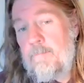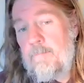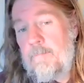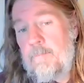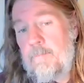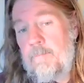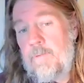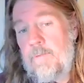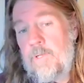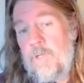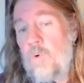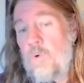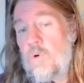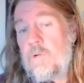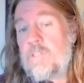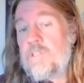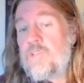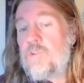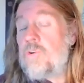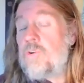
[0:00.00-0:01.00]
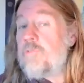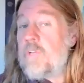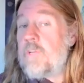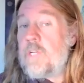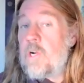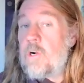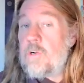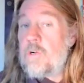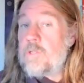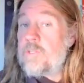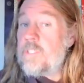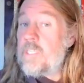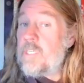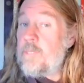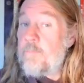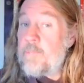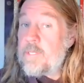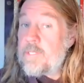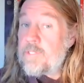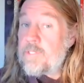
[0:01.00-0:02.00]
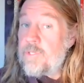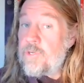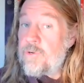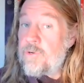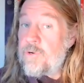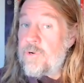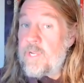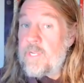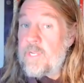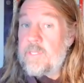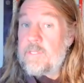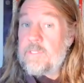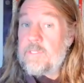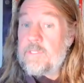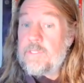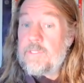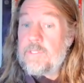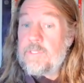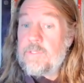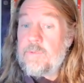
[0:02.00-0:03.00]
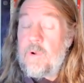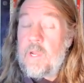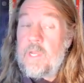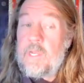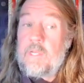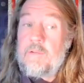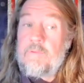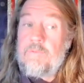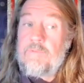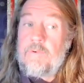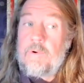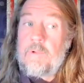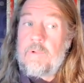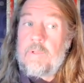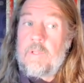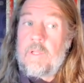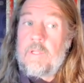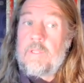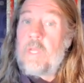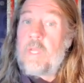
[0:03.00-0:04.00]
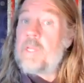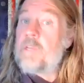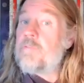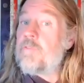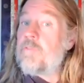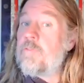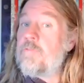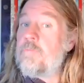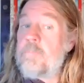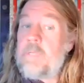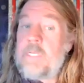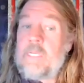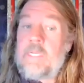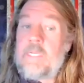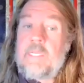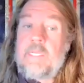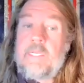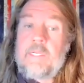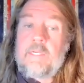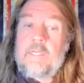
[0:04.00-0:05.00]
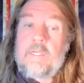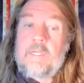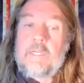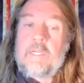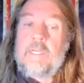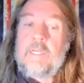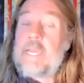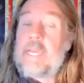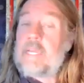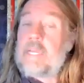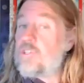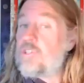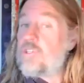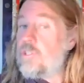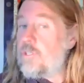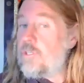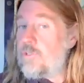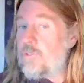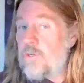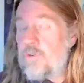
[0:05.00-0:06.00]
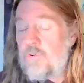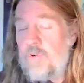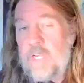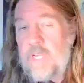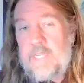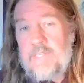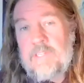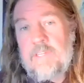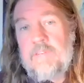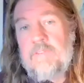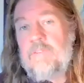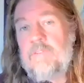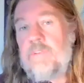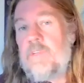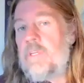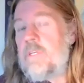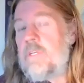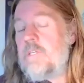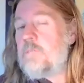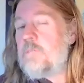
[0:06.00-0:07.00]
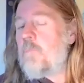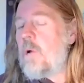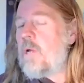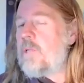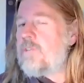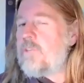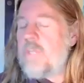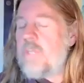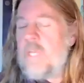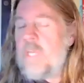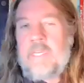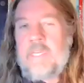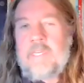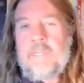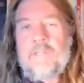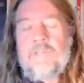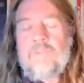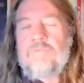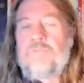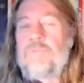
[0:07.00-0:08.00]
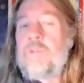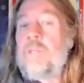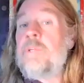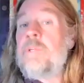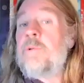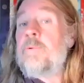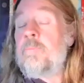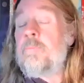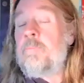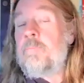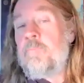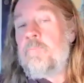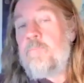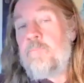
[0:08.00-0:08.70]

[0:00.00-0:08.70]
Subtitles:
nor serving our deepest yearnings, right, for a life of meaning, connection, creativity, spontaneity, freedom.